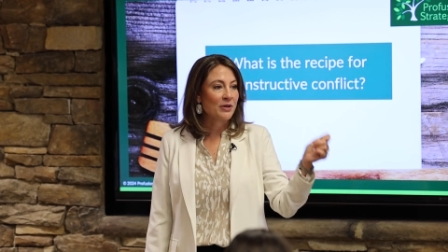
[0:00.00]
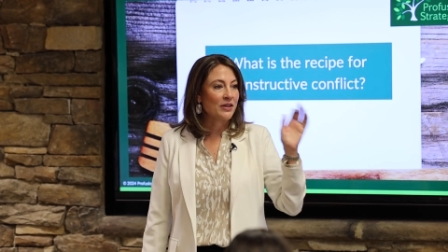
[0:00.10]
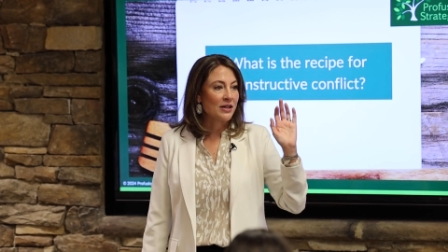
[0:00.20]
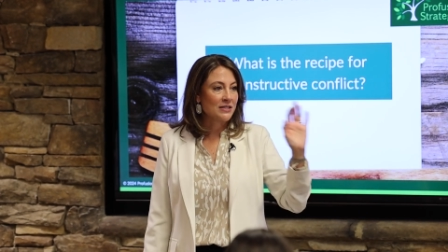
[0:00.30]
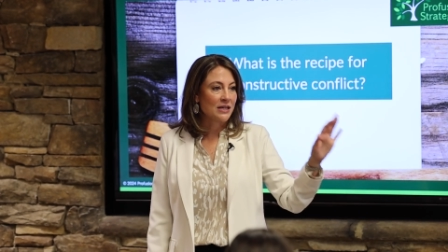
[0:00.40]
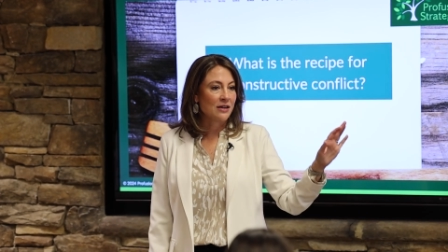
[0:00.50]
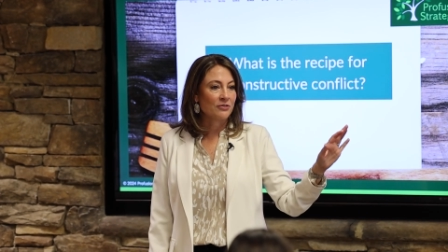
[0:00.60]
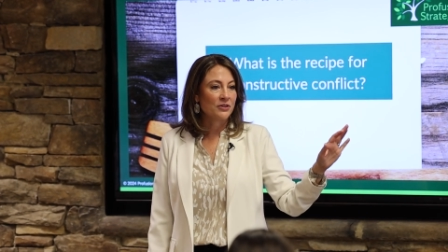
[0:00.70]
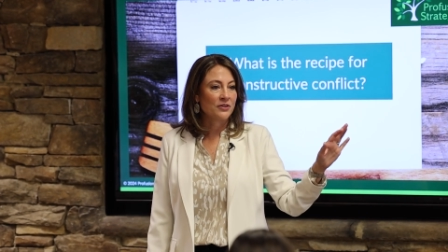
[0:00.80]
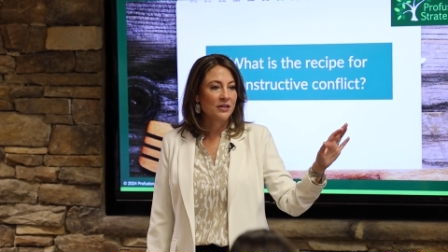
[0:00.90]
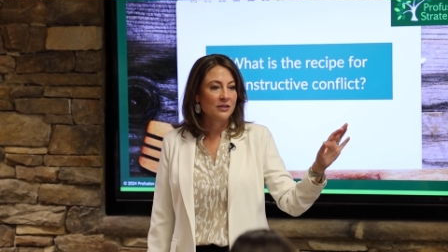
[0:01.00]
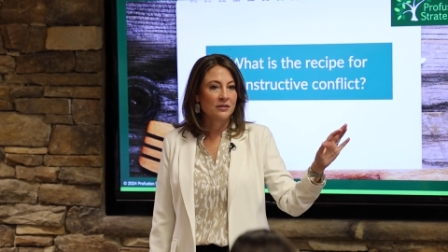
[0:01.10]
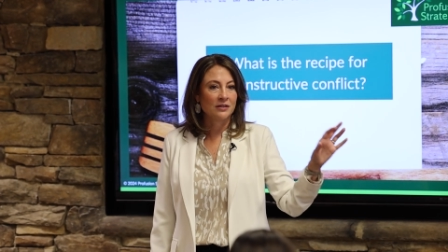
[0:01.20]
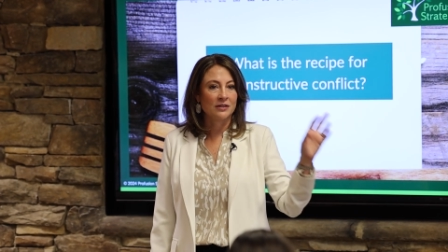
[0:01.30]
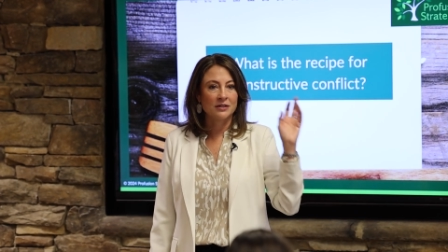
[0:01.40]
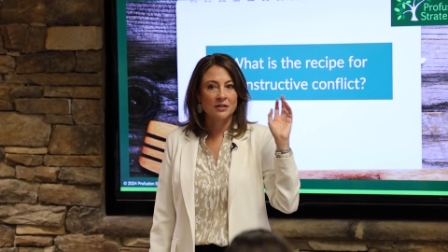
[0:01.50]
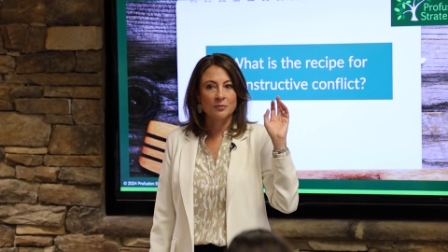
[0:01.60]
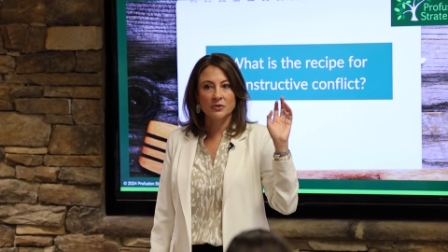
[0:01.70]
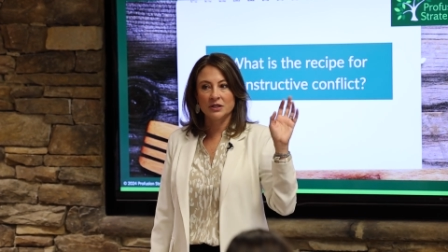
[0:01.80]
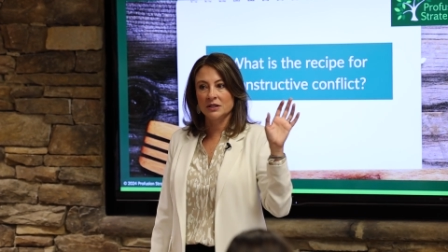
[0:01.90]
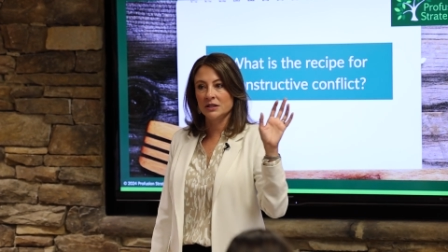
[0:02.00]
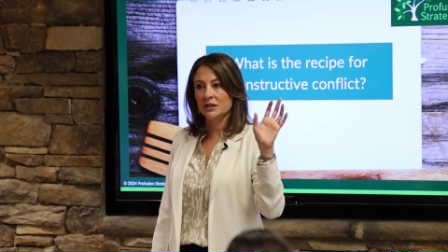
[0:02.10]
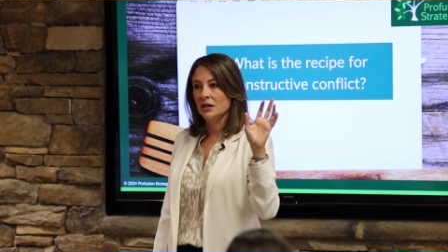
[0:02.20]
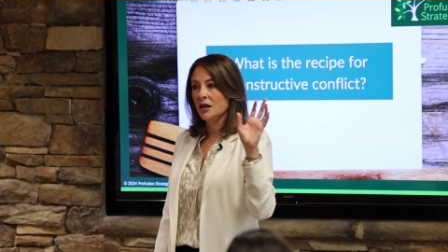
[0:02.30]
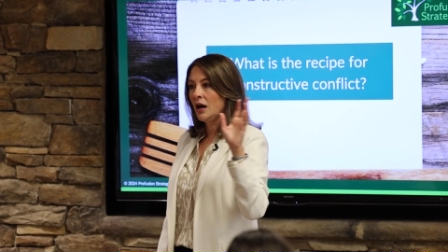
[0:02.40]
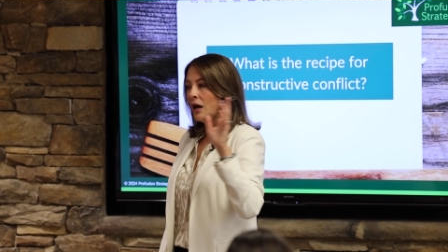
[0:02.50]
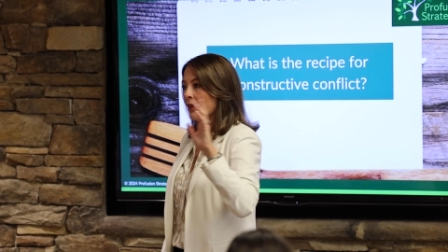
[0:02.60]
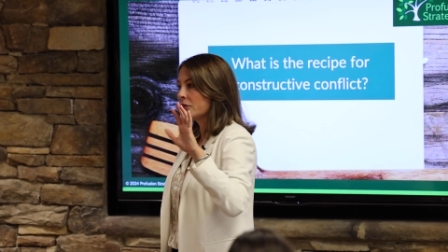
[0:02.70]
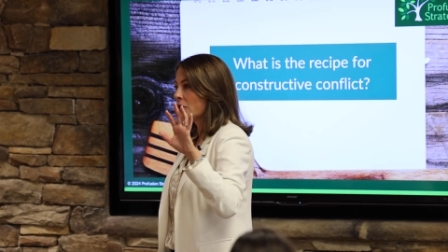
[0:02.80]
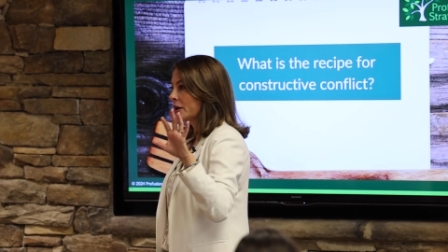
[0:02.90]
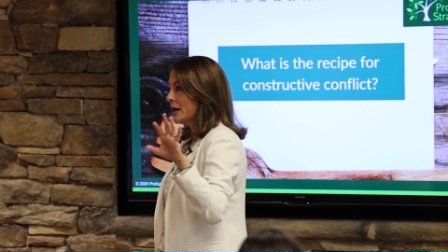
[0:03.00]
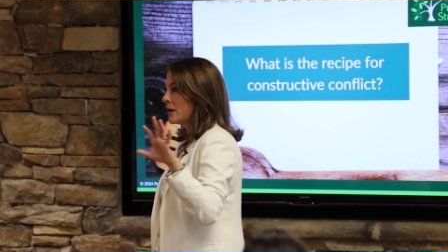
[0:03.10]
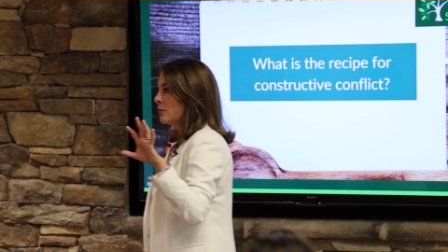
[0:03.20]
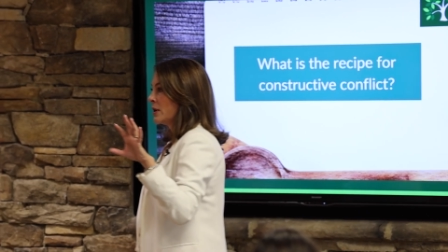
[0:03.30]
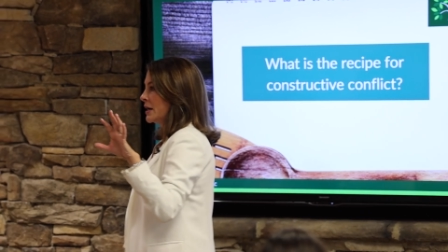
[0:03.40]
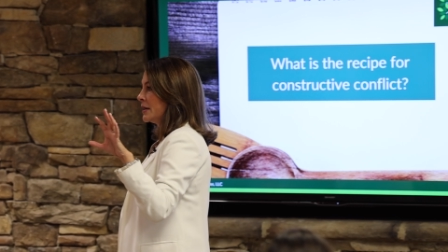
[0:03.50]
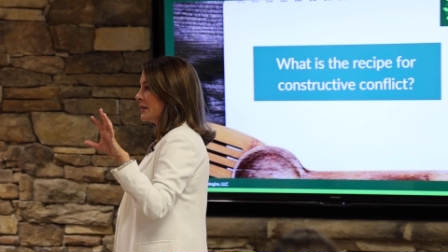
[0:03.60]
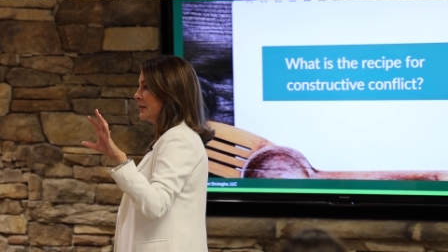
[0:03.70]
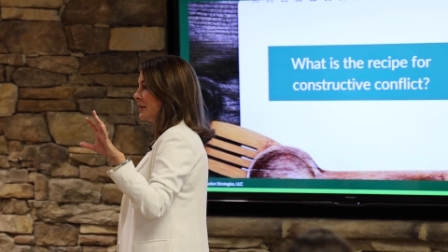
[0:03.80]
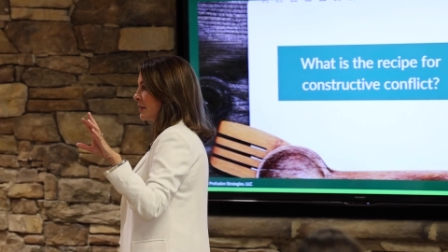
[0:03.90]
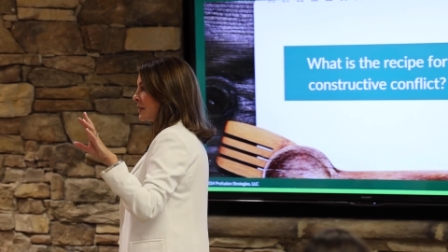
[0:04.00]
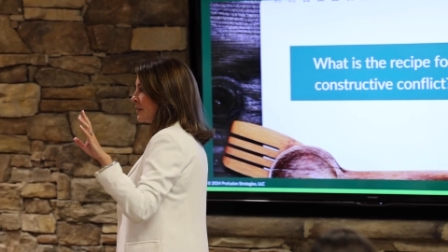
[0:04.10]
and then I say everything in a completely unthought out way, in a